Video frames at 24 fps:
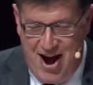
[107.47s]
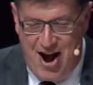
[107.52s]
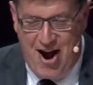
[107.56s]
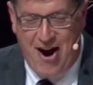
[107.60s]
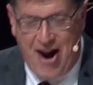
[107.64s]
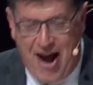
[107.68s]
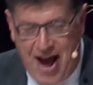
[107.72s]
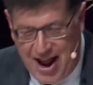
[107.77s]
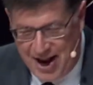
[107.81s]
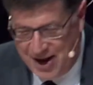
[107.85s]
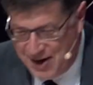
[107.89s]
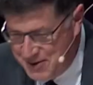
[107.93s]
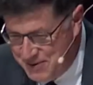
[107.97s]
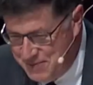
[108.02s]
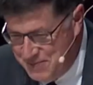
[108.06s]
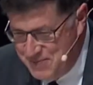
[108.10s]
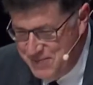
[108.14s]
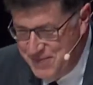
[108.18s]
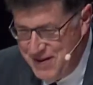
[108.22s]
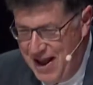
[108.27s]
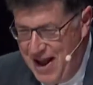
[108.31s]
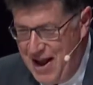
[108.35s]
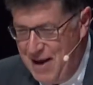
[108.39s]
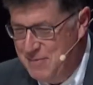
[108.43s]
All right.
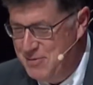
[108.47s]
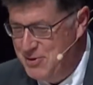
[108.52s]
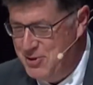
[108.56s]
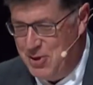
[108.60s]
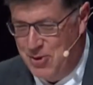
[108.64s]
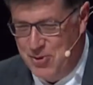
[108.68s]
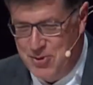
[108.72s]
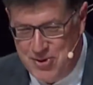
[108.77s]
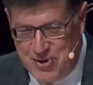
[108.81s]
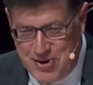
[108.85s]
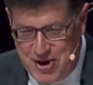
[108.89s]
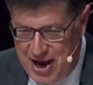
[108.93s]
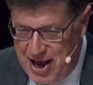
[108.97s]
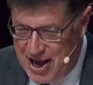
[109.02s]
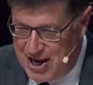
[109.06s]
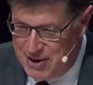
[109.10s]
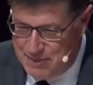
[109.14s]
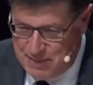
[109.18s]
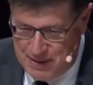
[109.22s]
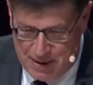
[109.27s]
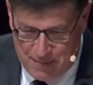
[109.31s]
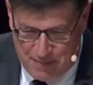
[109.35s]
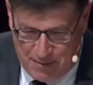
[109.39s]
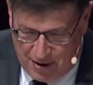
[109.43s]
I'm so glad
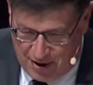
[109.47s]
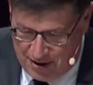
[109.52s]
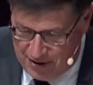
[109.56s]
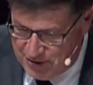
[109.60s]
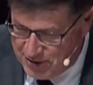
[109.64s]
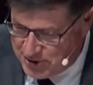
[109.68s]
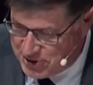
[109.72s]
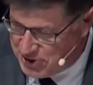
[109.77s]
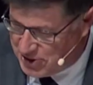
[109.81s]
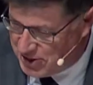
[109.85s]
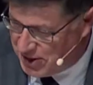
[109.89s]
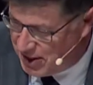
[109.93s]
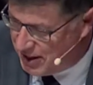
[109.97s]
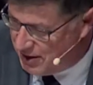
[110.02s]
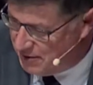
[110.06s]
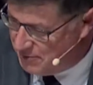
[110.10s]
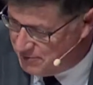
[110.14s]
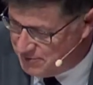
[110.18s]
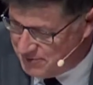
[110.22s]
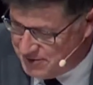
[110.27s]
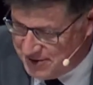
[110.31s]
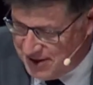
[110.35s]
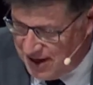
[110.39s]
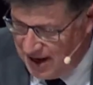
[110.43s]
to be a part of this
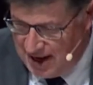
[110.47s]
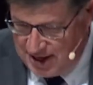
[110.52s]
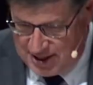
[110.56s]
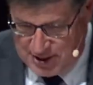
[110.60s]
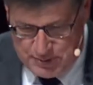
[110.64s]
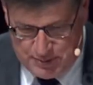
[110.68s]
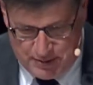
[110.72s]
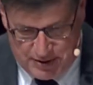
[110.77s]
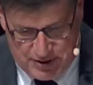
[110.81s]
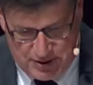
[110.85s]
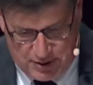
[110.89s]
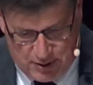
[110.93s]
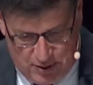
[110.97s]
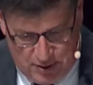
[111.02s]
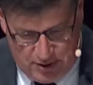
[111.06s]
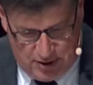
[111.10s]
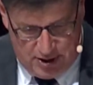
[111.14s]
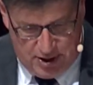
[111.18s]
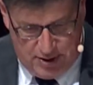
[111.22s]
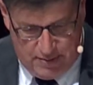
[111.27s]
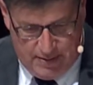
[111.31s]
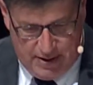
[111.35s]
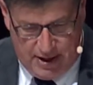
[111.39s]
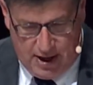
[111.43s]
team. God has been so
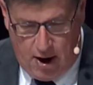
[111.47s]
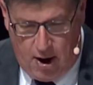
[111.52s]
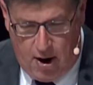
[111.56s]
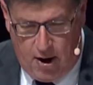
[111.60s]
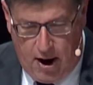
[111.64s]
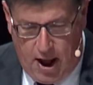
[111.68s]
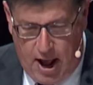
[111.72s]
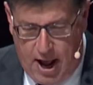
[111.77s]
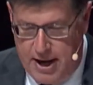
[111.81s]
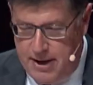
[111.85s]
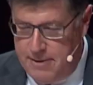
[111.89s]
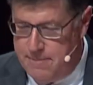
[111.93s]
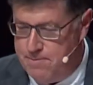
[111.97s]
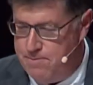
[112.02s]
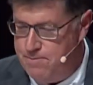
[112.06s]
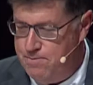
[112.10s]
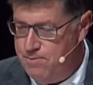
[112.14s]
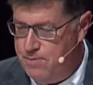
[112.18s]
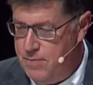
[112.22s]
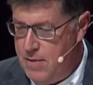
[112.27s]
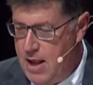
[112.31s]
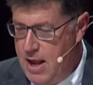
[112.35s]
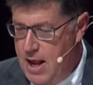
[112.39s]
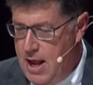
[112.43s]
good to me. All right.
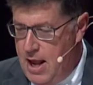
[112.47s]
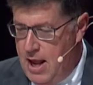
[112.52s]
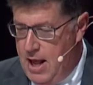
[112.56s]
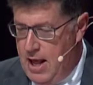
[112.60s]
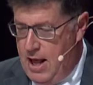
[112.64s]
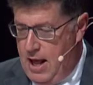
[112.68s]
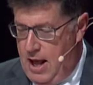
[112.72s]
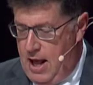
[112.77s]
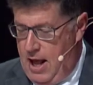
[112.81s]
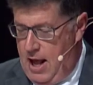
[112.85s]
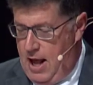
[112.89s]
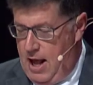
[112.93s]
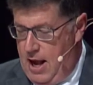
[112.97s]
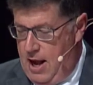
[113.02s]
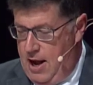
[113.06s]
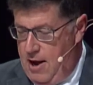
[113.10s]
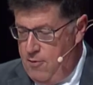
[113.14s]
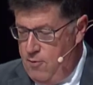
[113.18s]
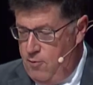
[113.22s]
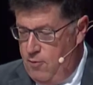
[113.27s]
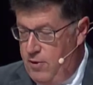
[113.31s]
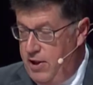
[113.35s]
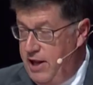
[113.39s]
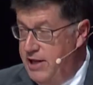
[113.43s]

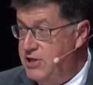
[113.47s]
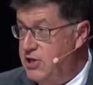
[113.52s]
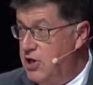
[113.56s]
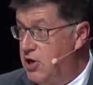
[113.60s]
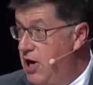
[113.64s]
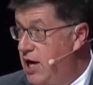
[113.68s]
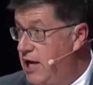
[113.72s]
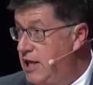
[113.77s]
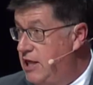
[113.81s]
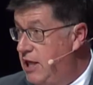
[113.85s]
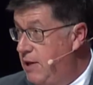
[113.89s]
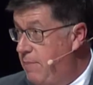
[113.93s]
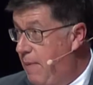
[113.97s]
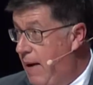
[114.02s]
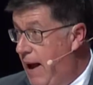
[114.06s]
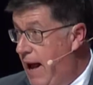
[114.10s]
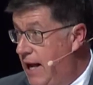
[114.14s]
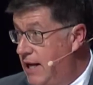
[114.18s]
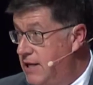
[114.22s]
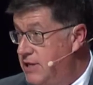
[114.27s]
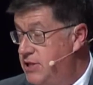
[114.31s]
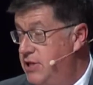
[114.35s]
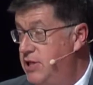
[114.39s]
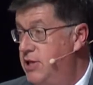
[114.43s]
Uh, it's a lengthy
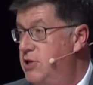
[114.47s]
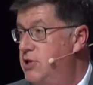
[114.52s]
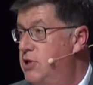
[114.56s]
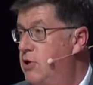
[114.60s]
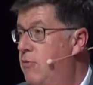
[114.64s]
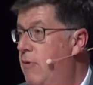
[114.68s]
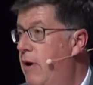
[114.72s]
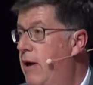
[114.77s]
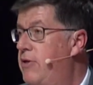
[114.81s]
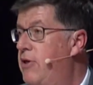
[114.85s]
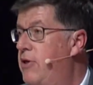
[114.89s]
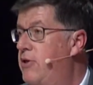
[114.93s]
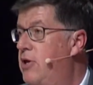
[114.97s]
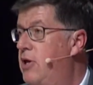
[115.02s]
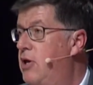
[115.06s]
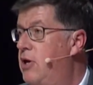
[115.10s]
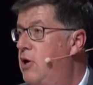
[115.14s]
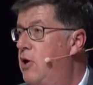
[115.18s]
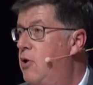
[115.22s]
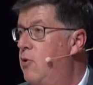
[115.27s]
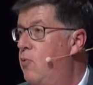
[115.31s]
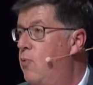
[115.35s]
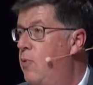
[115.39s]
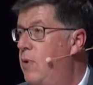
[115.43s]
passage, and rather
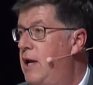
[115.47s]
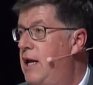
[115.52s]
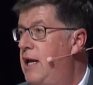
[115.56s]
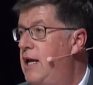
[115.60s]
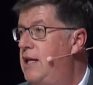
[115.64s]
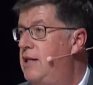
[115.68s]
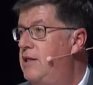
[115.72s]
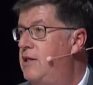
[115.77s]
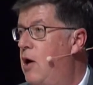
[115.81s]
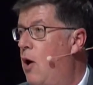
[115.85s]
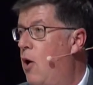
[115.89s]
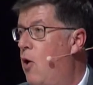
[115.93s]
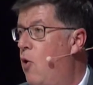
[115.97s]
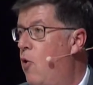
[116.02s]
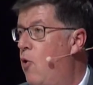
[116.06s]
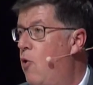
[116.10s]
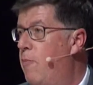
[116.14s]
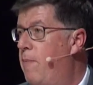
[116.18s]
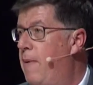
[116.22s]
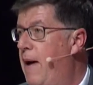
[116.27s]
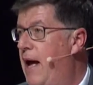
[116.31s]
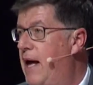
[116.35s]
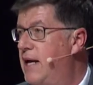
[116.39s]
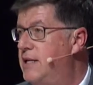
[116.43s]
than read the
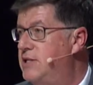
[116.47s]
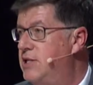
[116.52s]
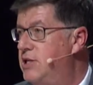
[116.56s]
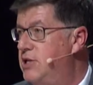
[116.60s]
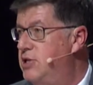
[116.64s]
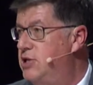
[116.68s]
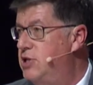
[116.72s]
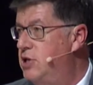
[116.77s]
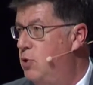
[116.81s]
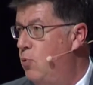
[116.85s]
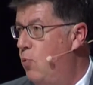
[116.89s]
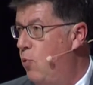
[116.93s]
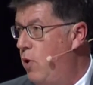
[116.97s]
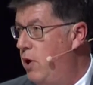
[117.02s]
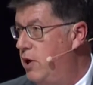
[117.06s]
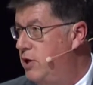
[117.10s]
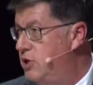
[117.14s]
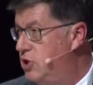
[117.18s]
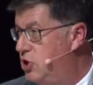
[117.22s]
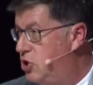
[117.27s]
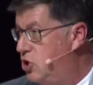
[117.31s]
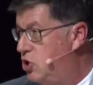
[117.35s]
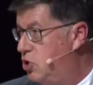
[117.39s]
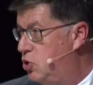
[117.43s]
whole passage in
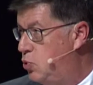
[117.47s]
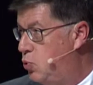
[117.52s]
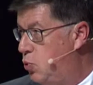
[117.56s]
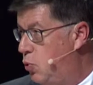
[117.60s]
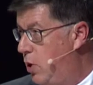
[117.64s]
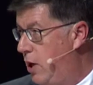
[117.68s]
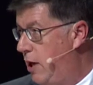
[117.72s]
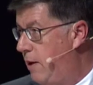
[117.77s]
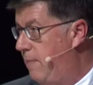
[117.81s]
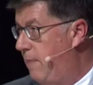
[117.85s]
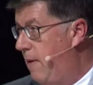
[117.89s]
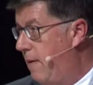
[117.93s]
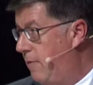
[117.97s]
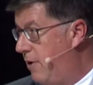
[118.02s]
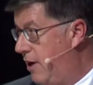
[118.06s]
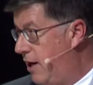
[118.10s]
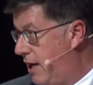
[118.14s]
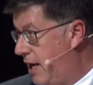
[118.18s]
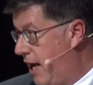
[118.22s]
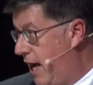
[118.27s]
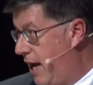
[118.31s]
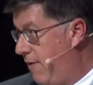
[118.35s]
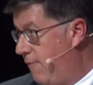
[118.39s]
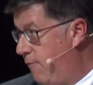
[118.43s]
one sweep, I'm going
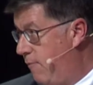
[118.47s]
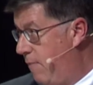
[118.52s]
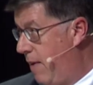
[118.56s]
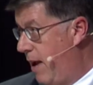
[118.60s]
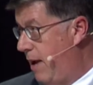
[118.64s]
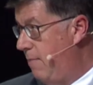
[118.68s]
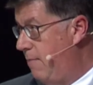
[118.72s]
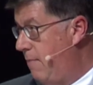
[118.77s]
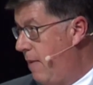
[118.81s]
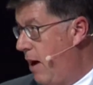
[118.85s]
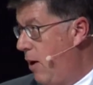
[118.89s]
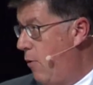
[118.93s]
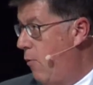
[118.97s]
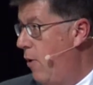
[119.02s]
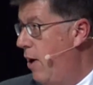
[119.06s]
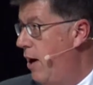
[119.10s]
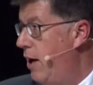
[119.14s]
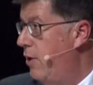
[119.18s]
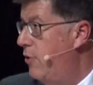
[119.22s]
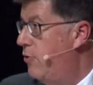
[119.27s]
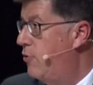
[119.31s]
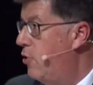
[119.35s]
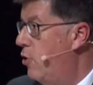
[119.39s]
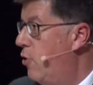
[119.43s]
to kind of make my
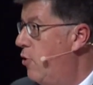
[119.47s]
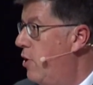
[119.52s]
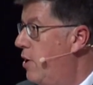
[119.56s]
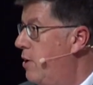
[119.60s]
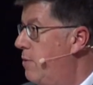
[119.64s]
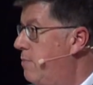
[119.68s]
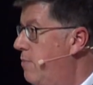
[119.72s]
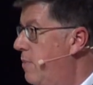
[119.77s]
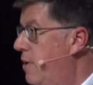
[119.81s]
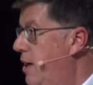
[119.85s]
way through it.